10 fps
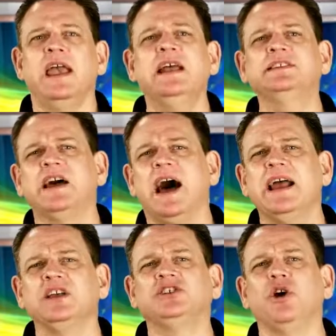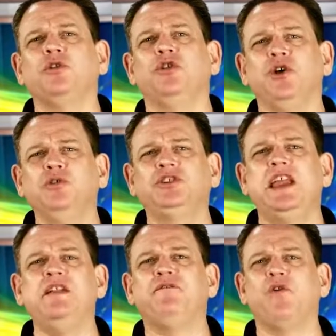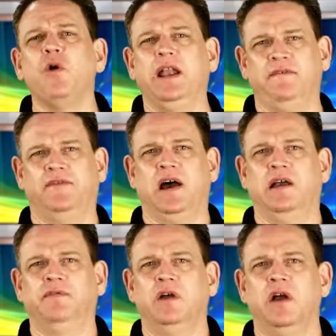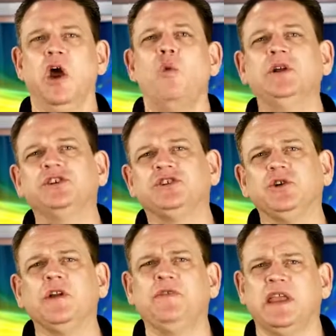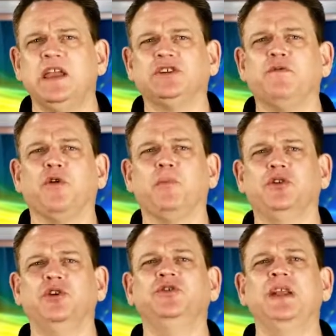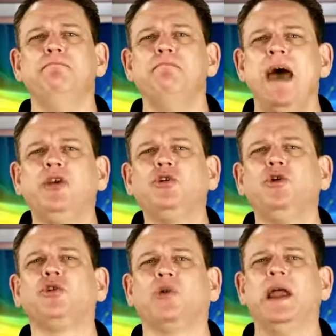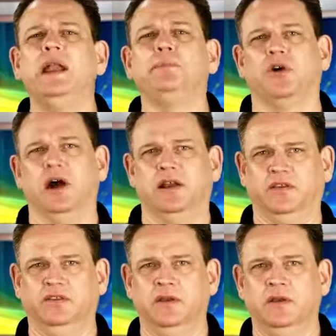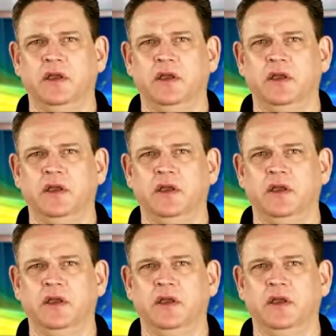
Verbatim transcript: It is the ISO 13485, which is certification for producing medical grade products.